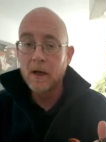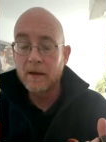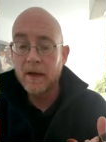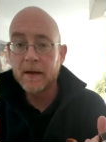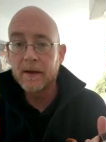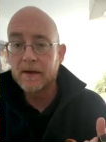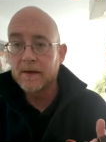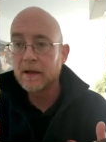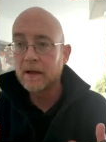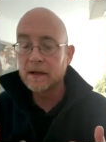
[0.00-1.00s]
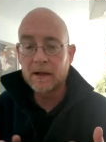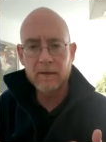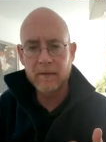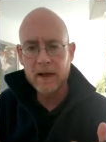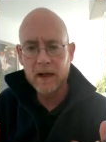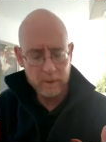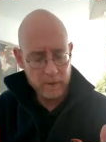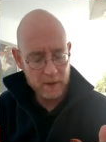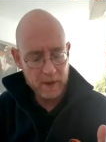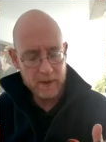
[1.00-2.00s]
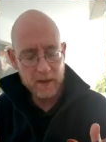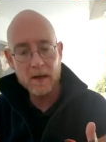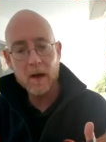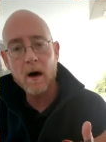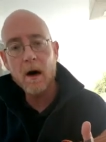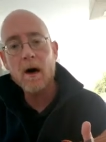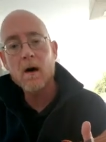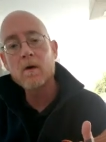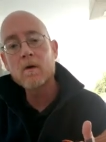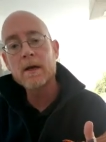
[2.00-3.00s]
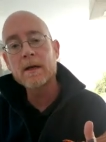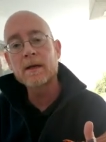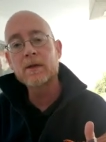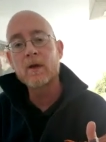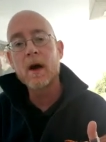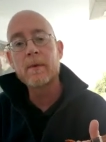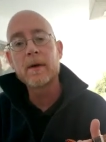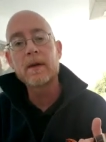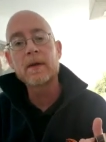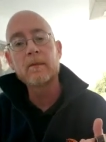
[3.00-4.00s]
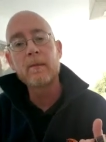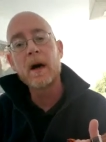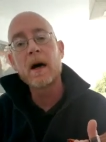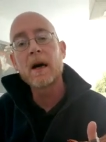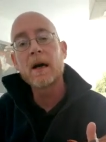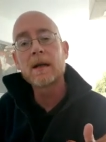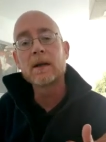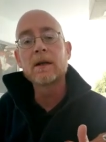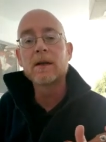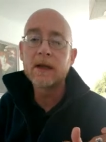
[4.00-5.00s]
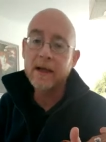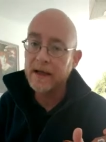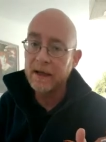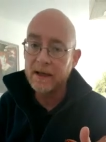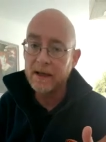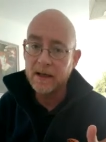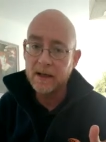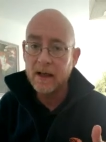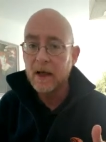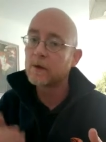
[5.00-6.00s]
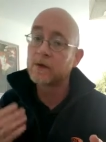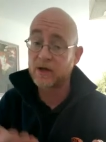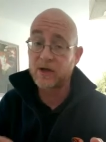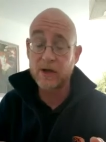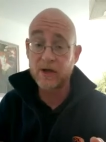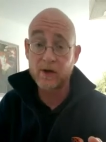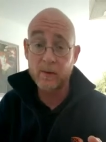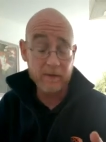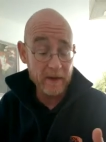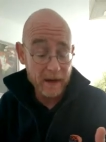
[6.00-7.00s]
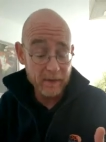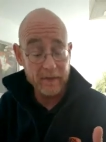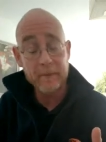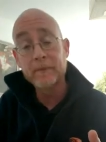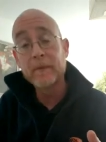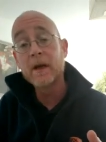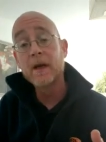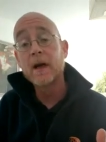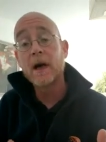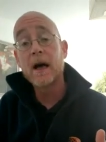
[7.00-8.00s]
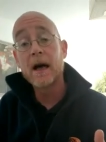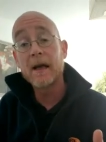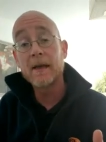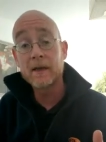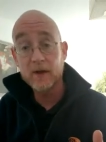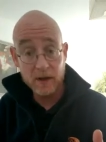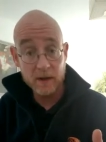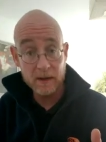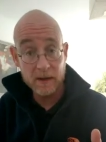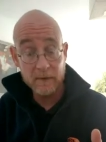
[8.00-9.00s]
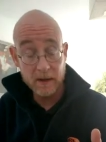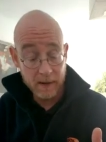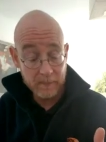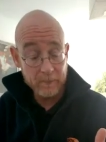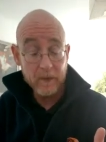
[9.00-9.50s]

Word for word: Then there's the little filler, which is there's always a drop in the bottle, lady, which is just the strum of F. And then you start on the F again.